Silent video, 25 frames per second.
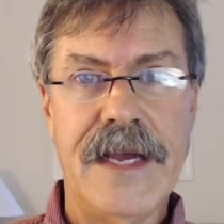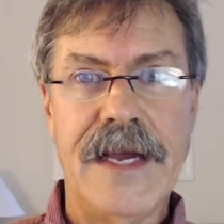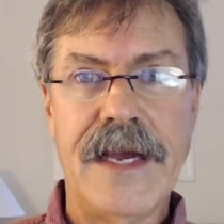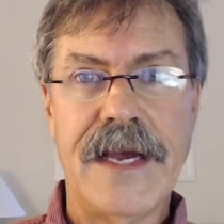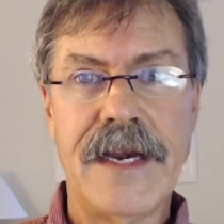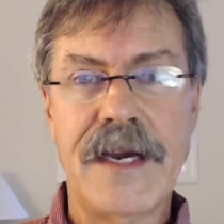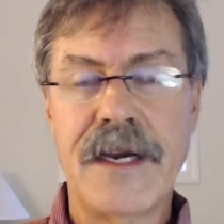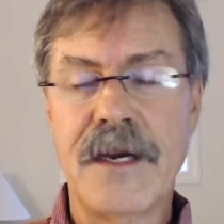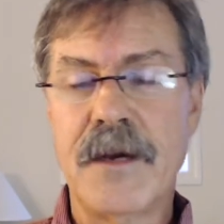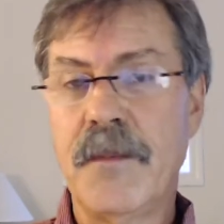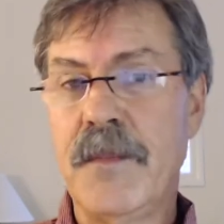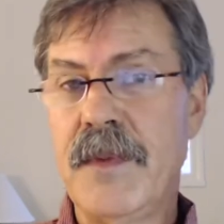
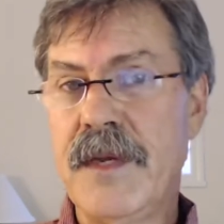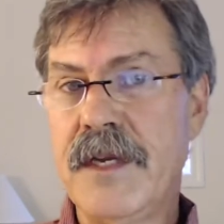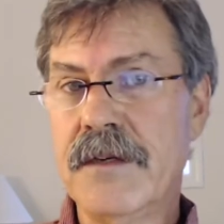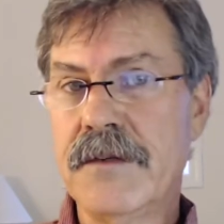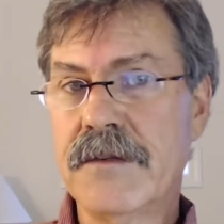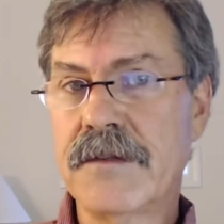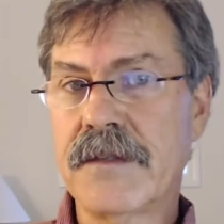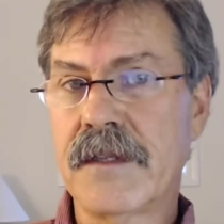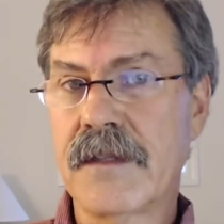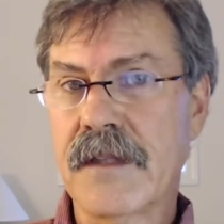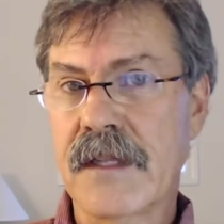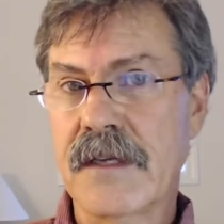And it
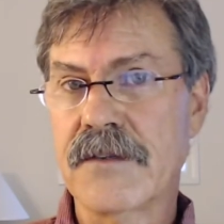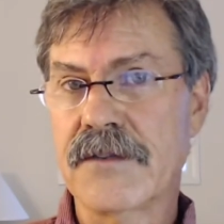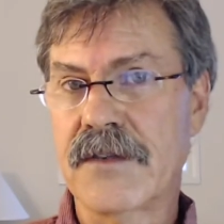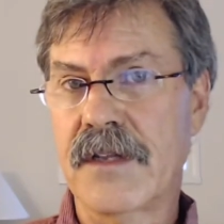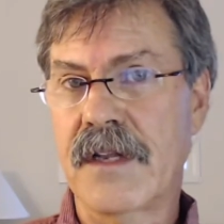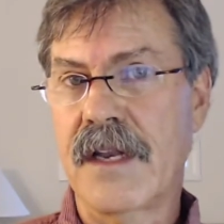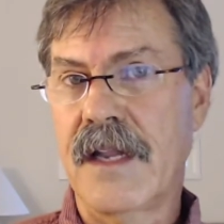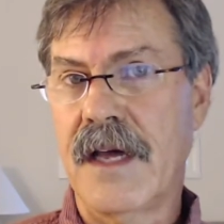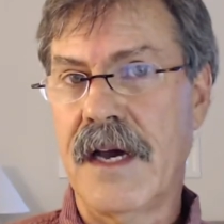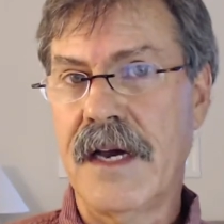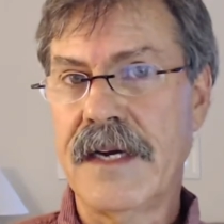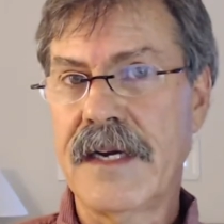appears that there's a
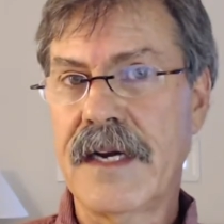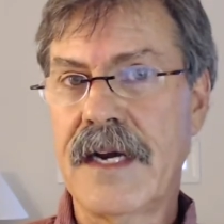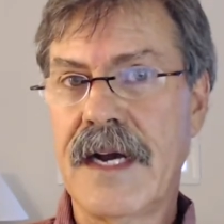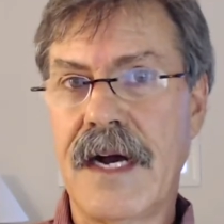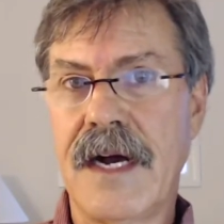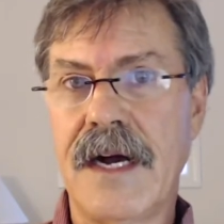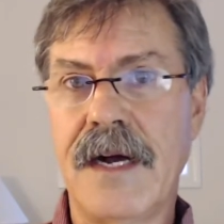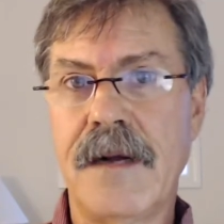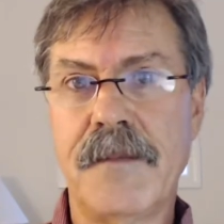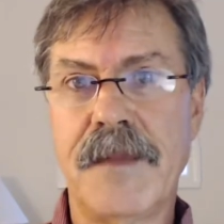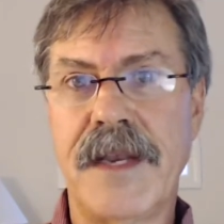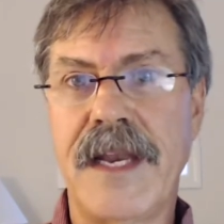lot of
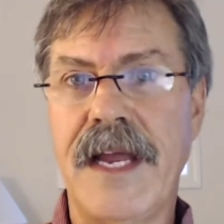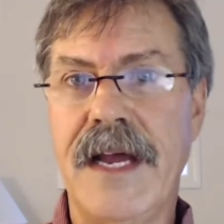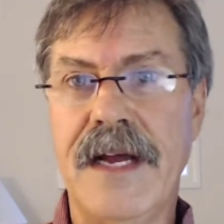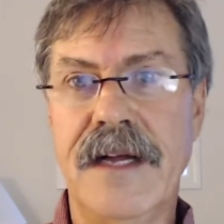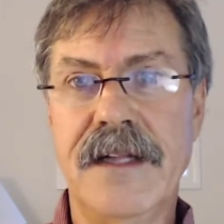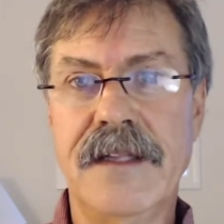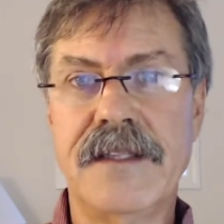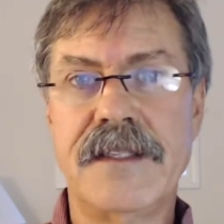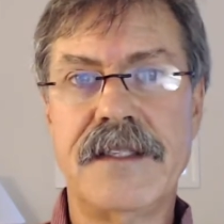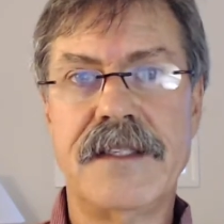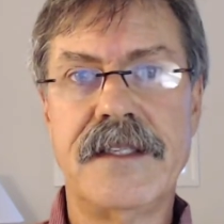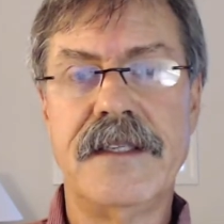
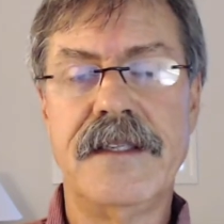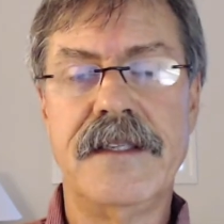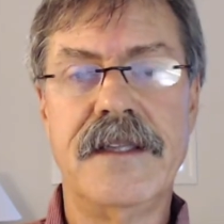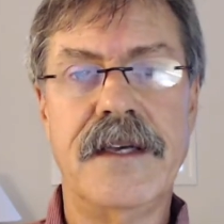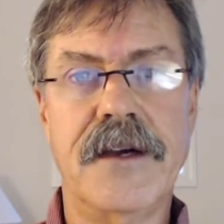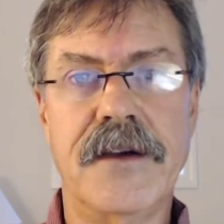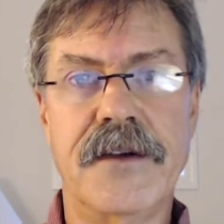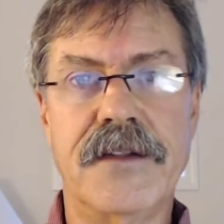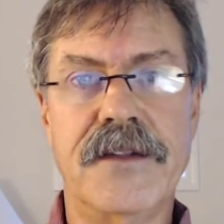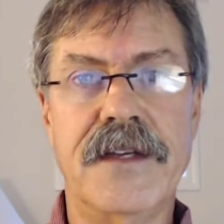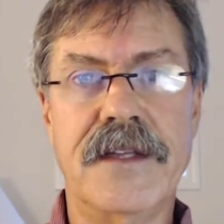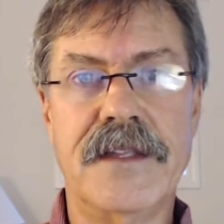commonality
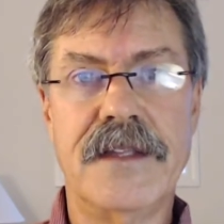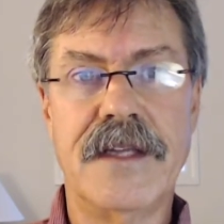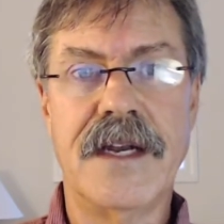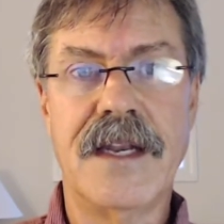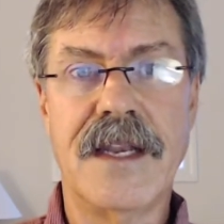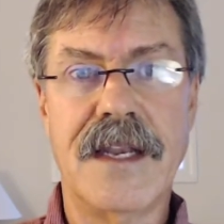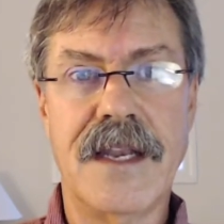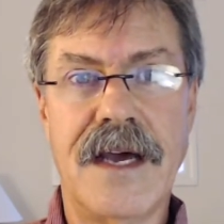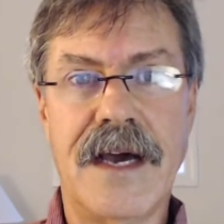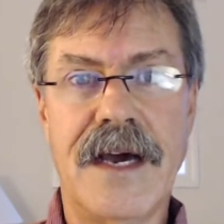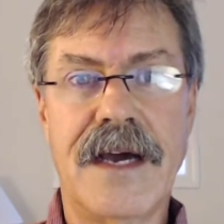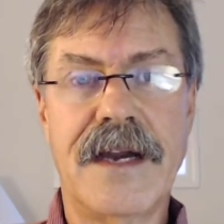there, that a
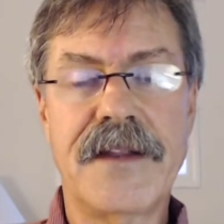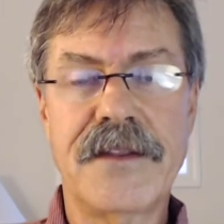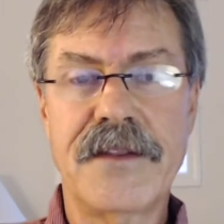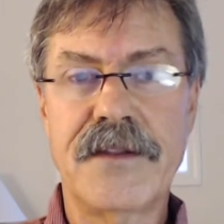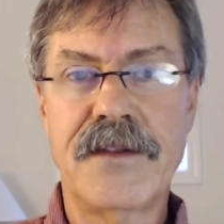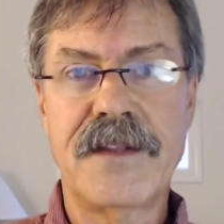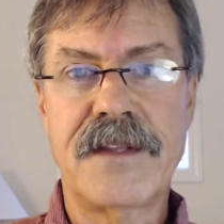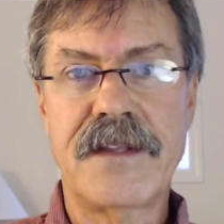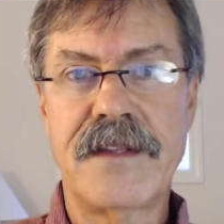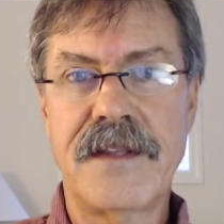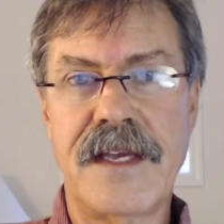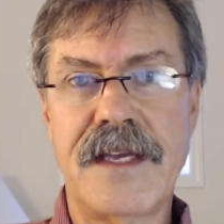lot of
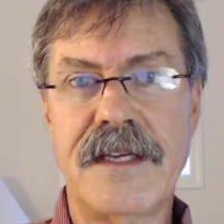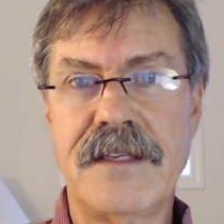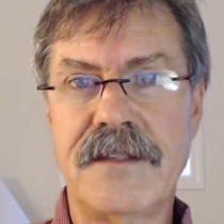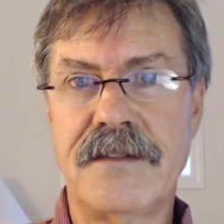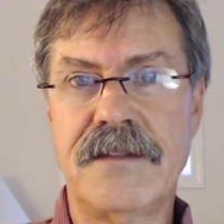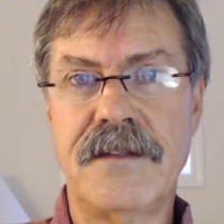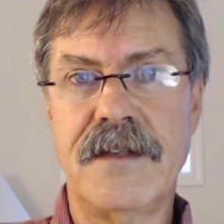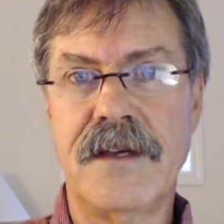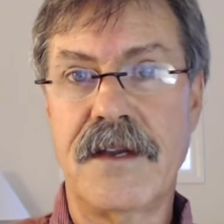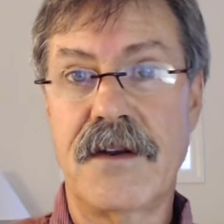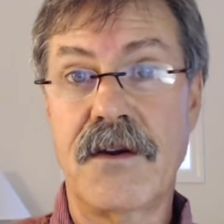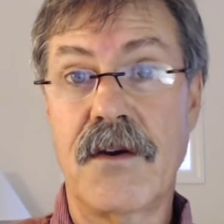the
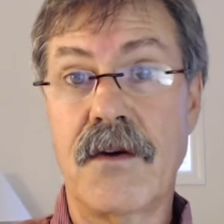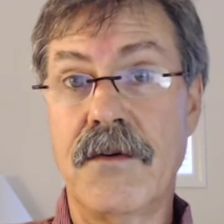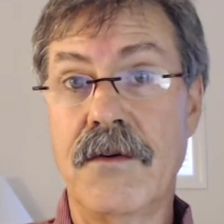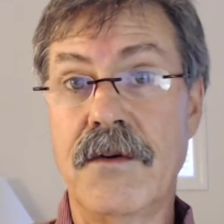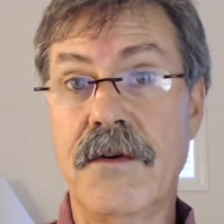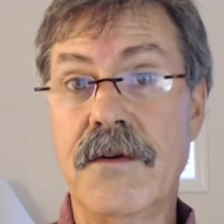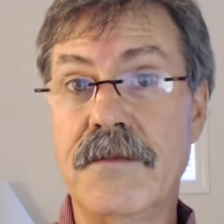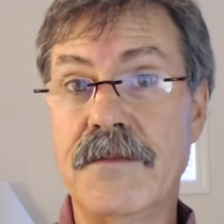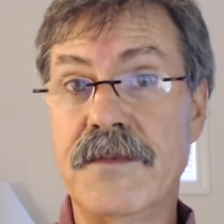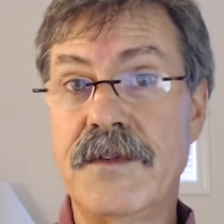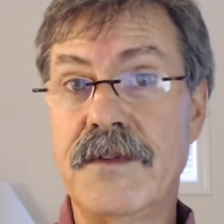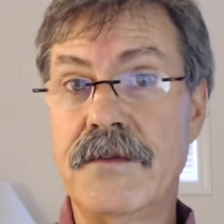things that
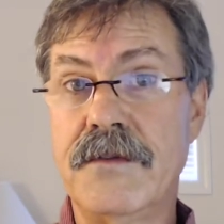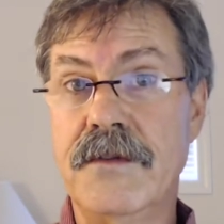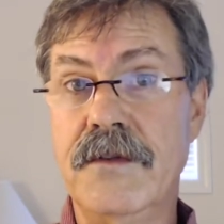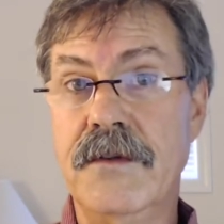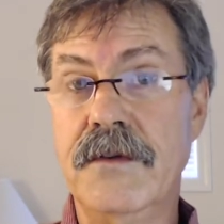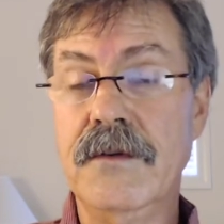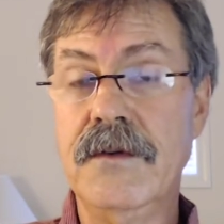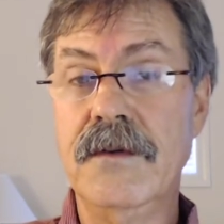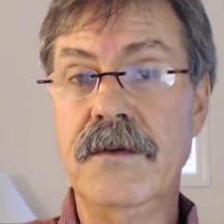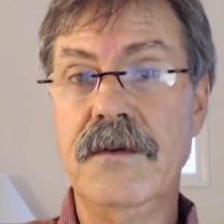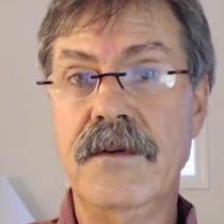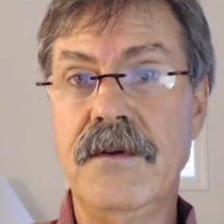herbs
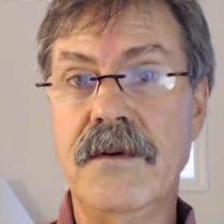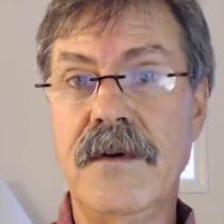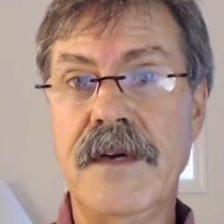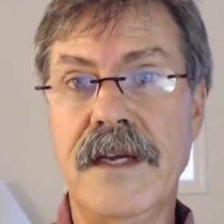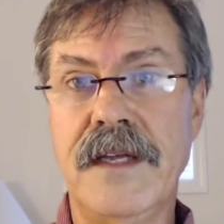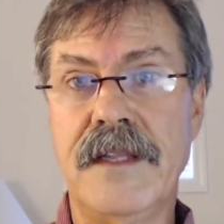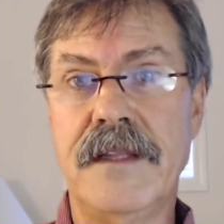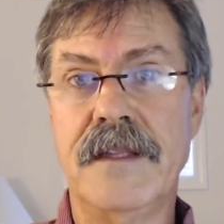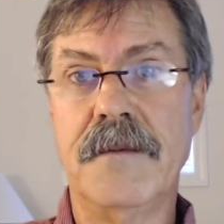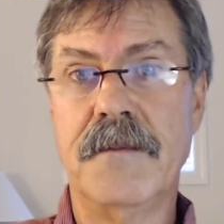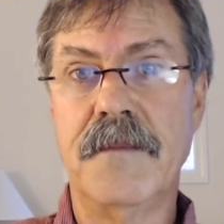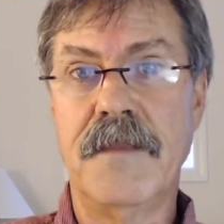do
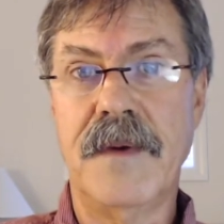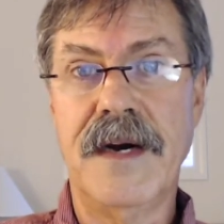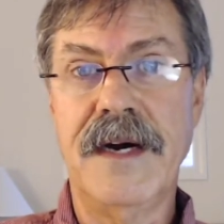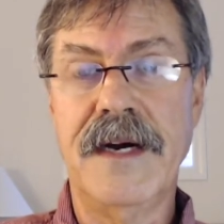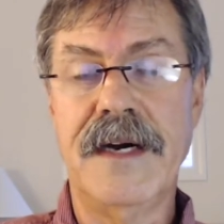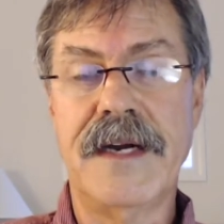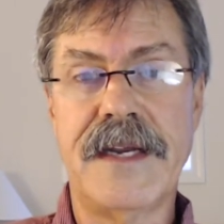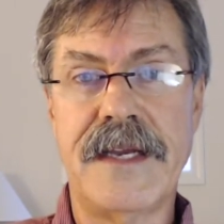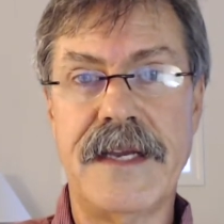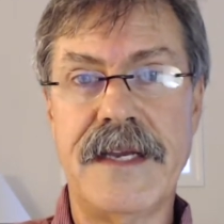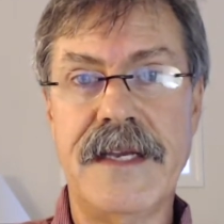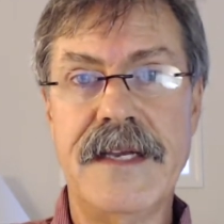in the
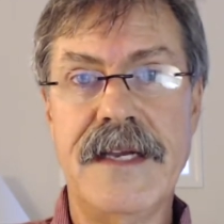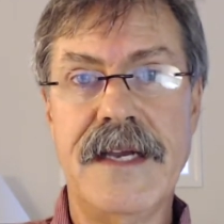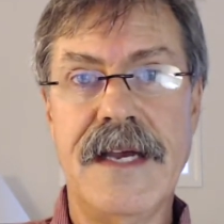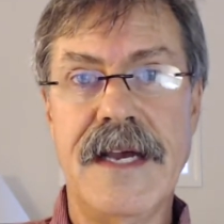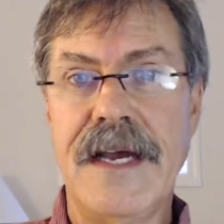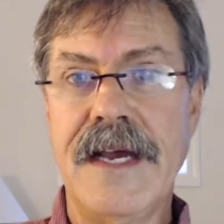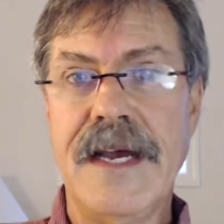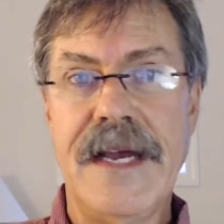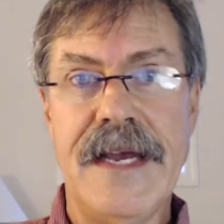body